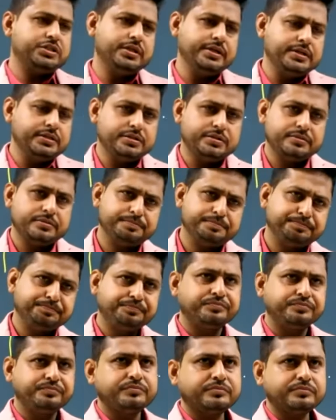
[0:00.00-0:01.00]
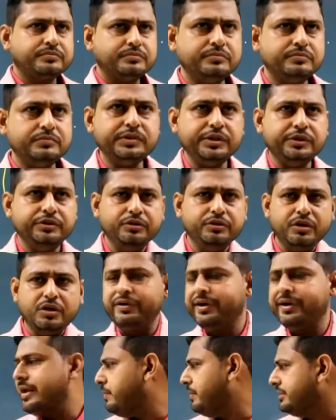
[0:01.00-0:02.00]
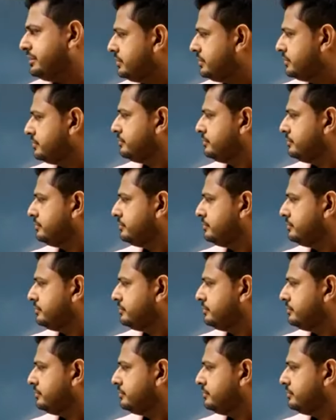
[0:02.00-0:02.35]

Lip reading: is, you know what happens?